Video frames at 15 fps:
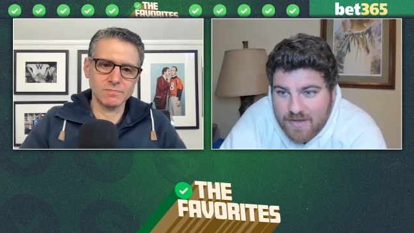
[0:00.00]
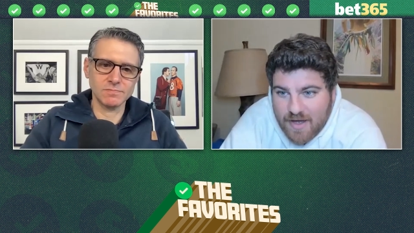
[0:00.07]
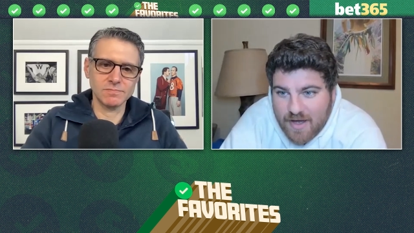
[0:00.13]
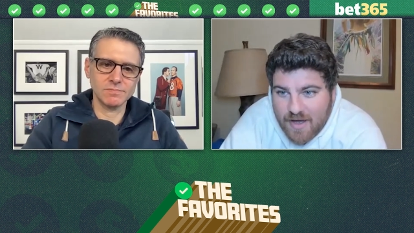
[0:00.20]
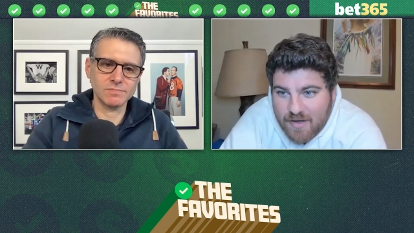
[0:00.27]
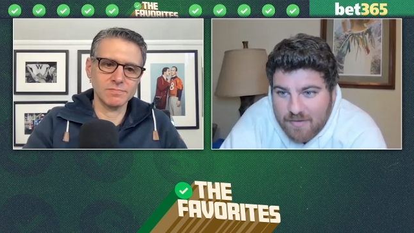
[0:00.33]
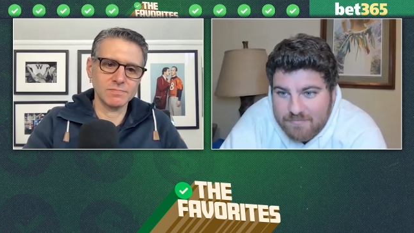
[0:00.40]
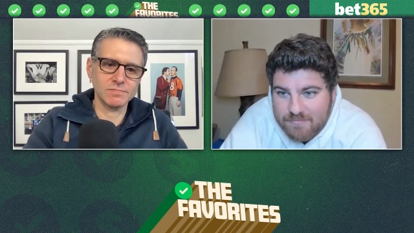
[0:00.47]

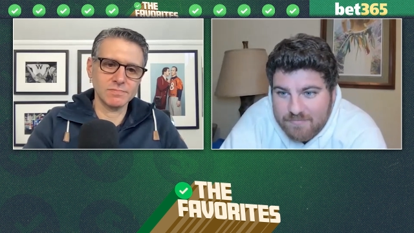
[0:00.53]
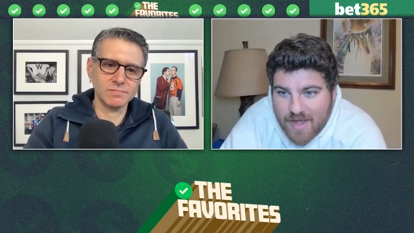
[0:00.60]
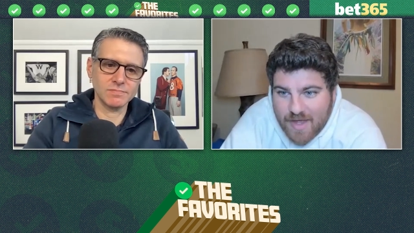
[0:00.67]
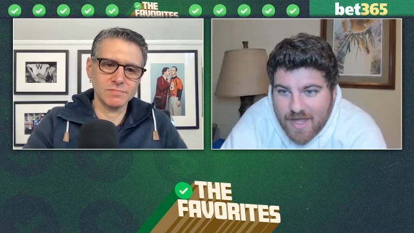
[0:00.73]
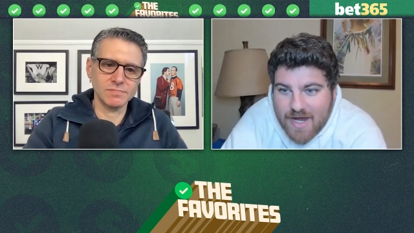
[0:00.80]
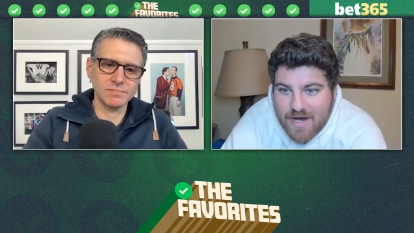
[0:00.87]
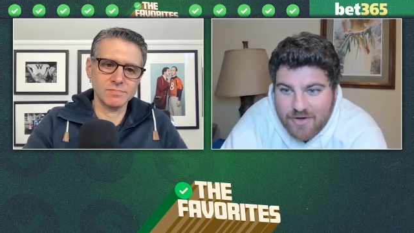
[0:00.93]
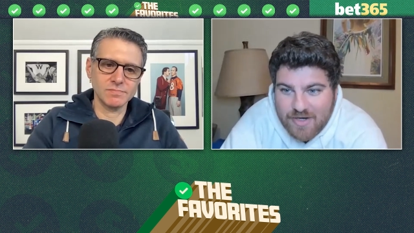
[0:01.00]
Speaker 1: Um, yeah,
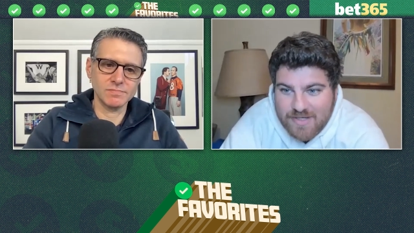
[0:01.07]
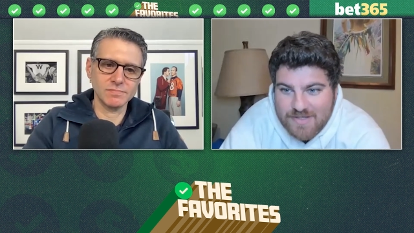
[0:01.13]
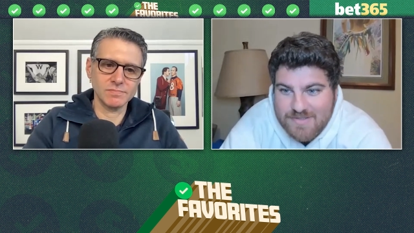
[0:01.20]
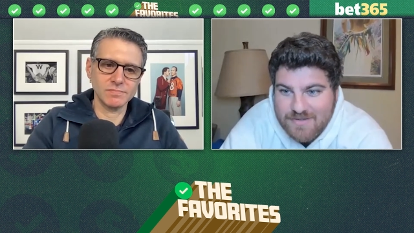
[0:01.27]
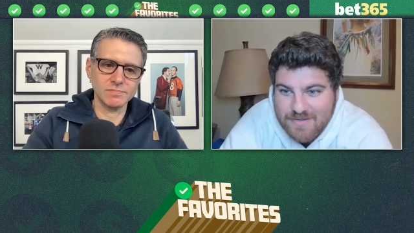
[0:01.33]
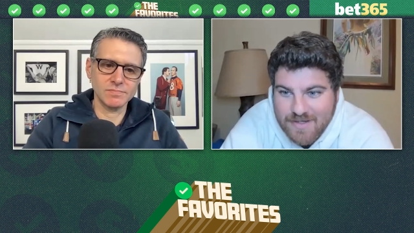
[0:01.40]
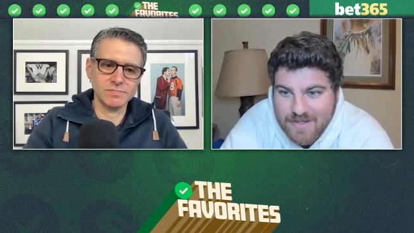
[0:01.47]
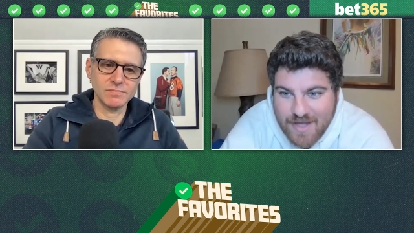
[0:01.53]
here it
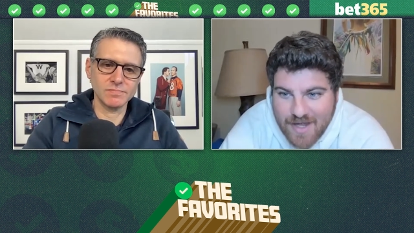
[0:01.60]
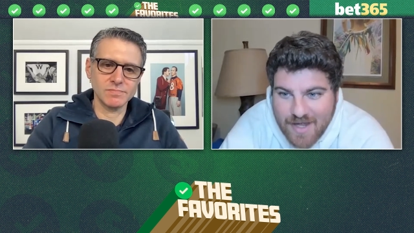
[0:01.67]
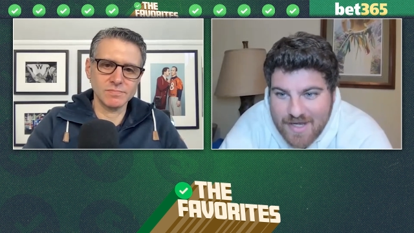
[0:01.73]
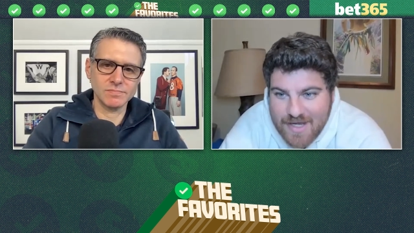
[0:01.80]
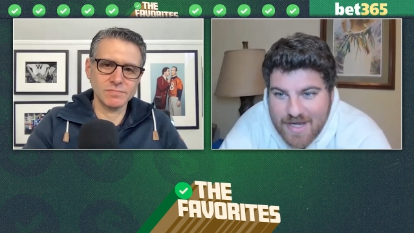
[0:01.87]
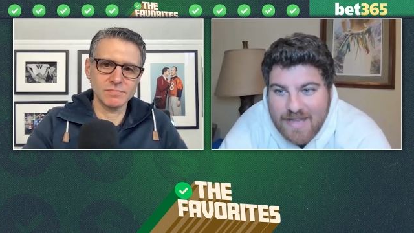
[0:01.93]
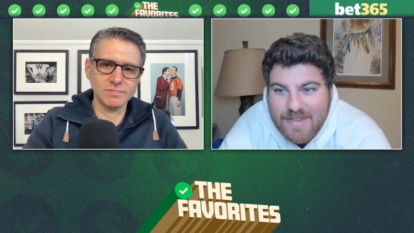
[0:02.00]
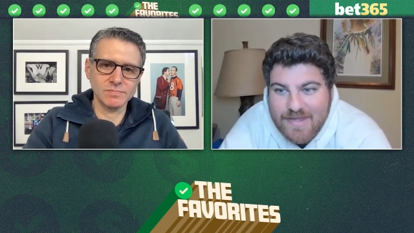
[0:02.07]
is.
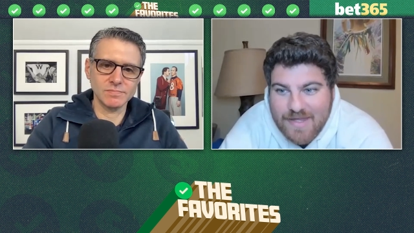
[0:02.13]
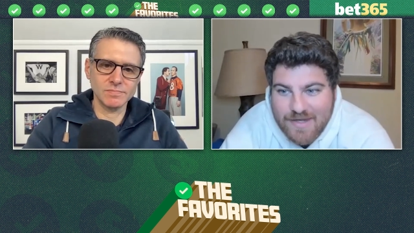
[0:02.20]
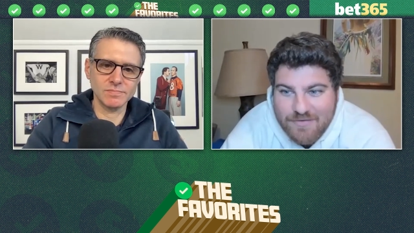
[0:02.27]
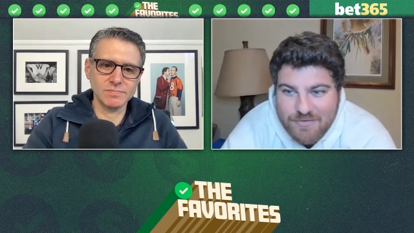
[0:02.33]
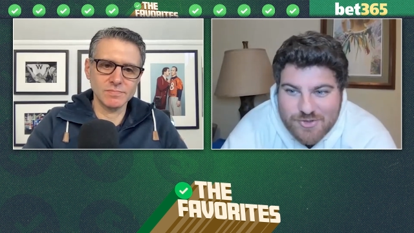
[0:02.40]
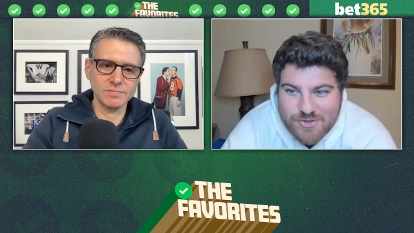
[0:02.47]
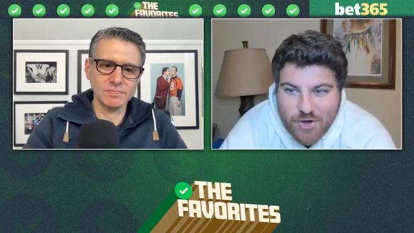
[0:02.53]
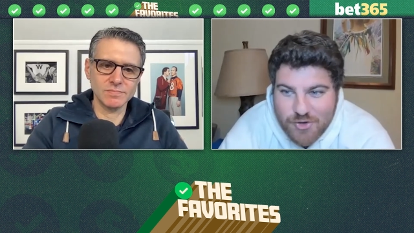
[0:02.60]
19 of
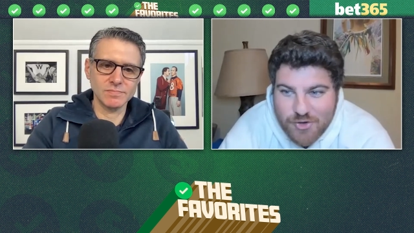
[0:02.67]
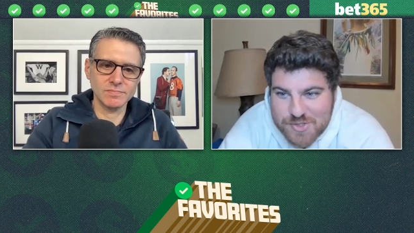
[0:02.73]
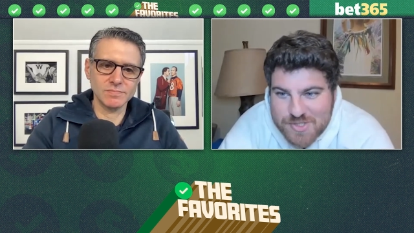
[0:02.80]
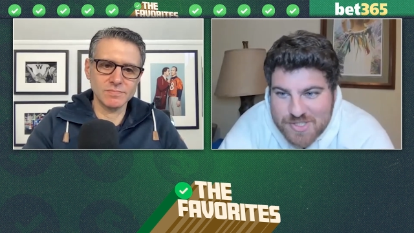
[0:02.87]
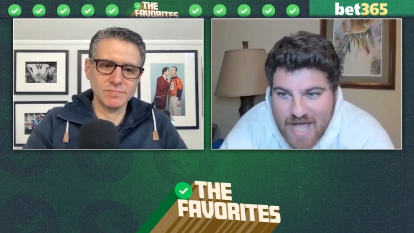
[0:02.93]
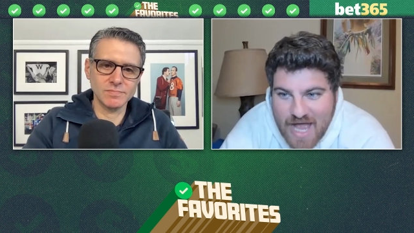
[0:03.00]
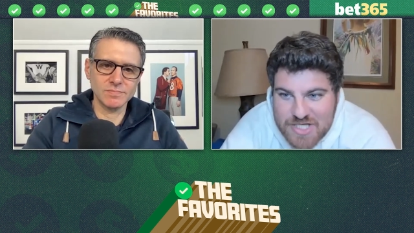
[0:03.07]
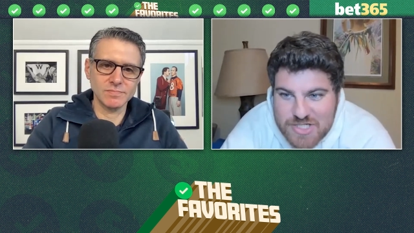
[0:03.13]
the
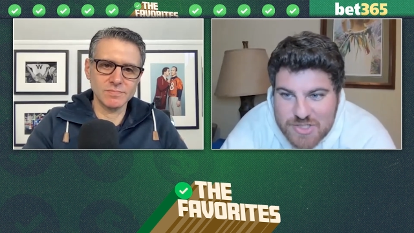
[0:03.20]
Chargers' last